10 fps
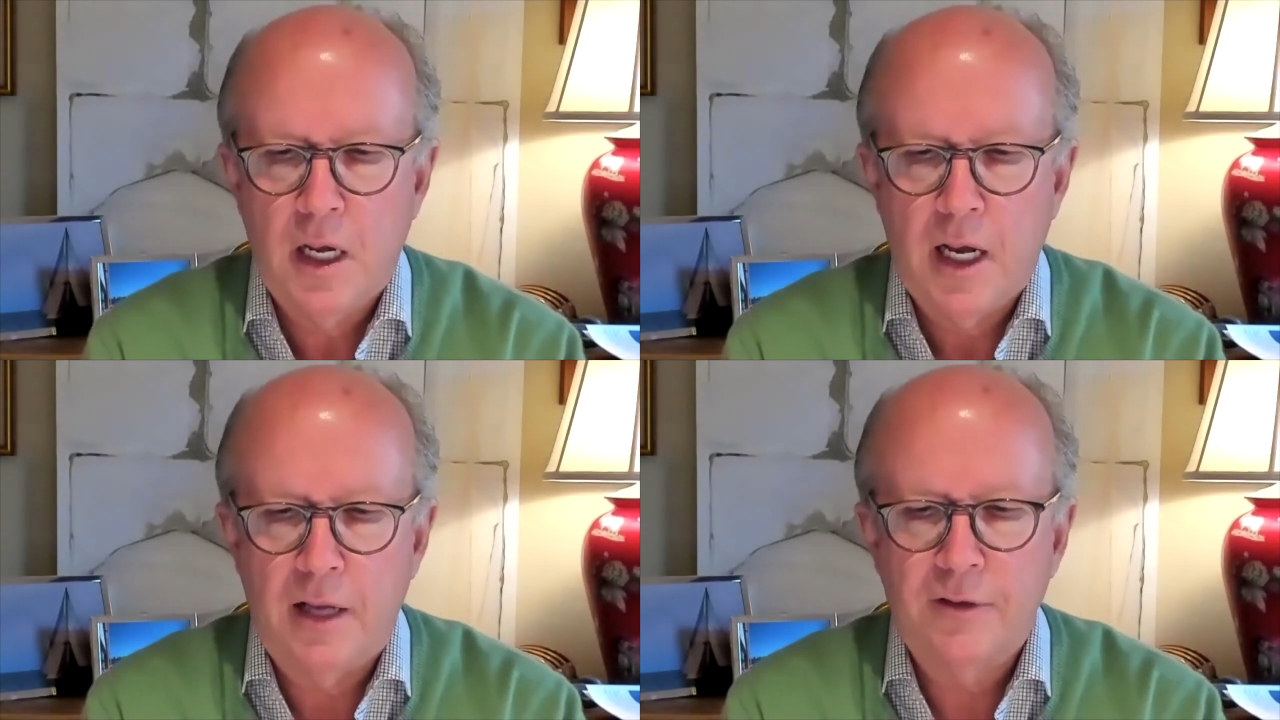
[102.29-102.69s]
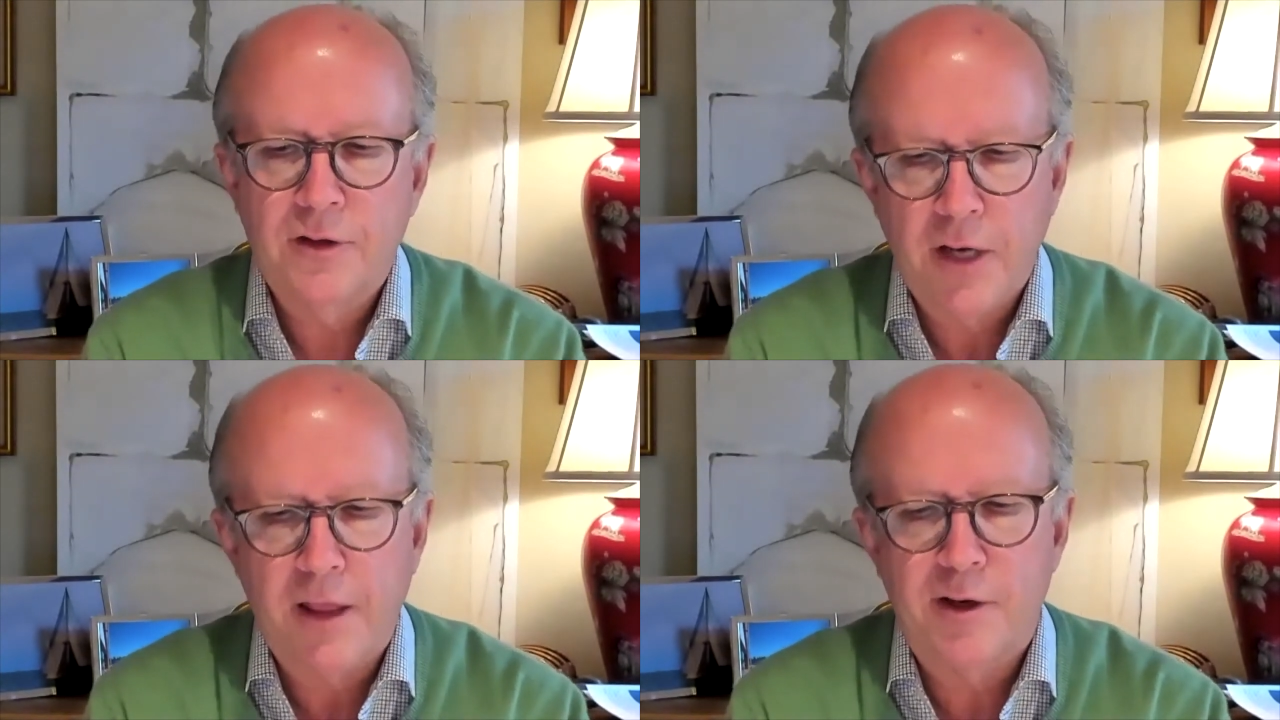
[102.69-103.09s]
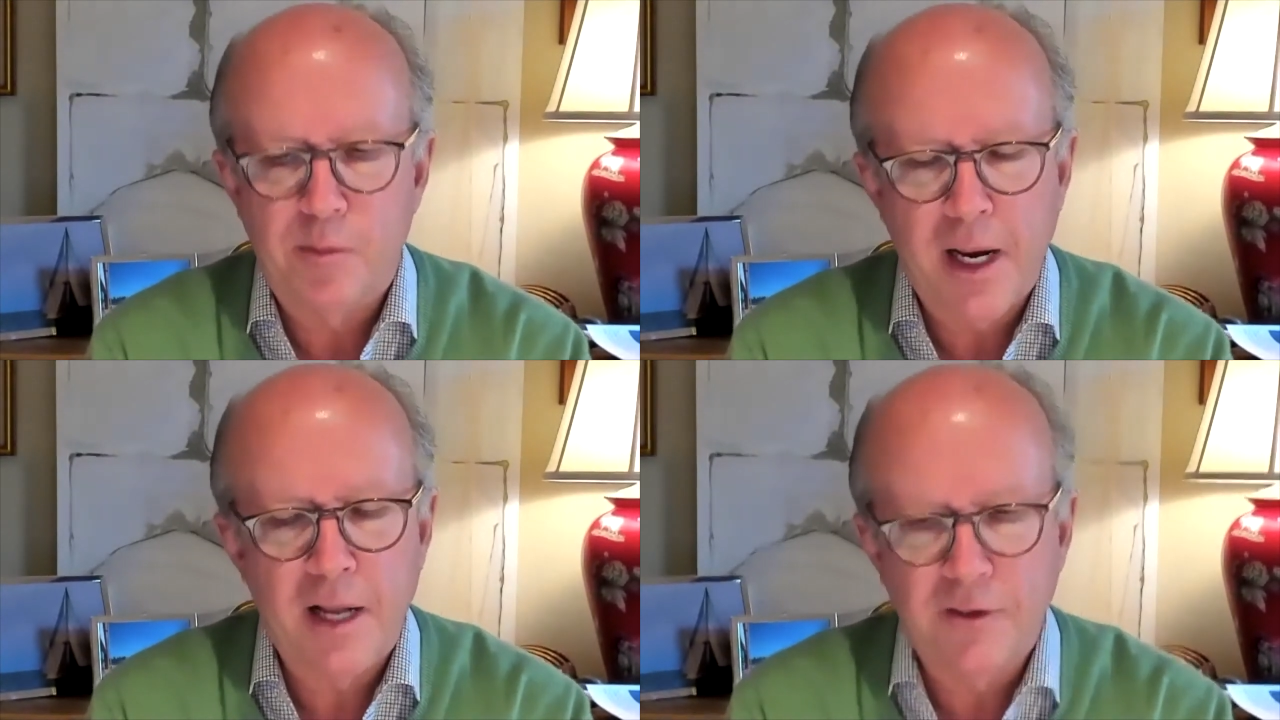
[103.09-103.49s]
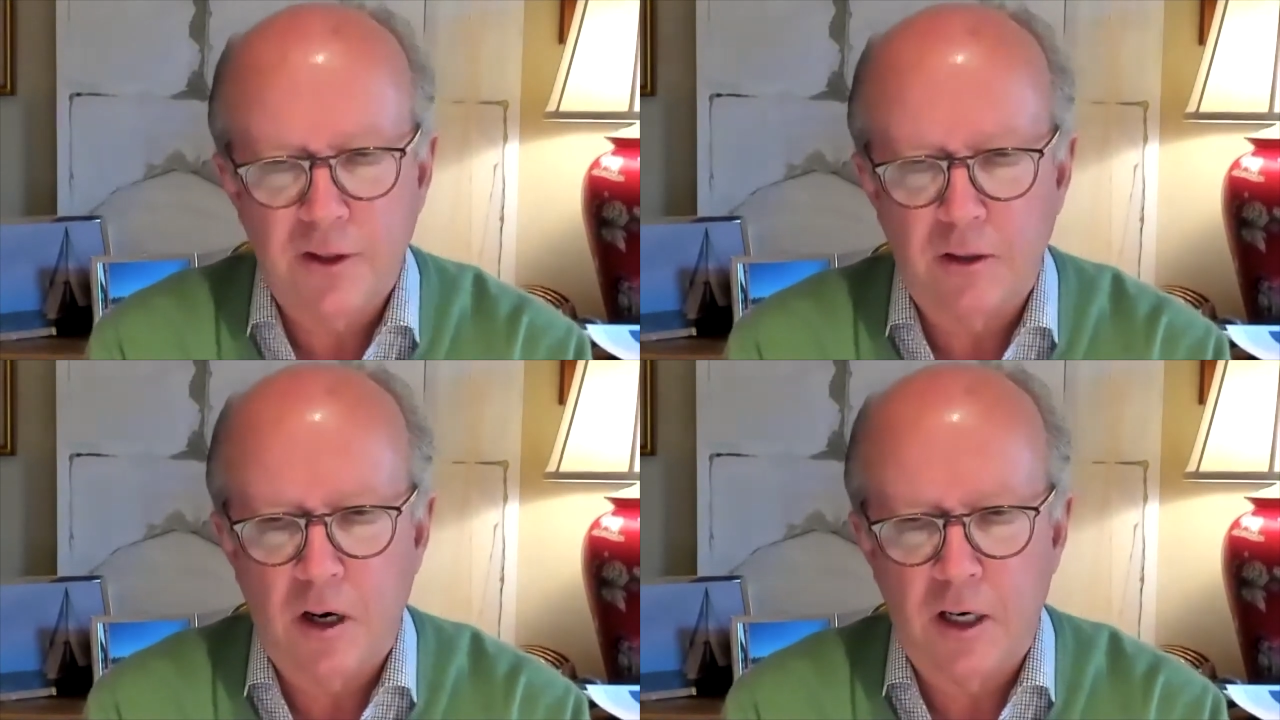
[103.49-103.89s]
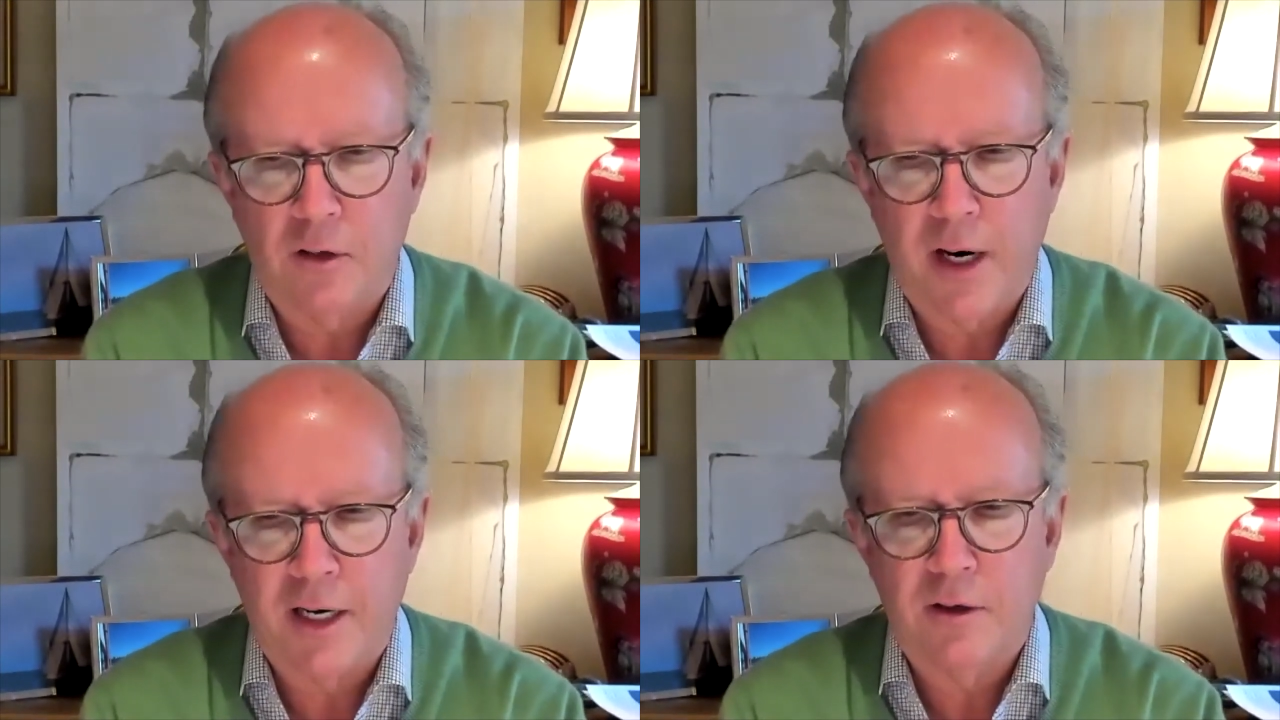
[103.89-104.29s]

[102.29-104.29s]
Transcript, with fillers: Uh, so yeah, the demands are, are greater.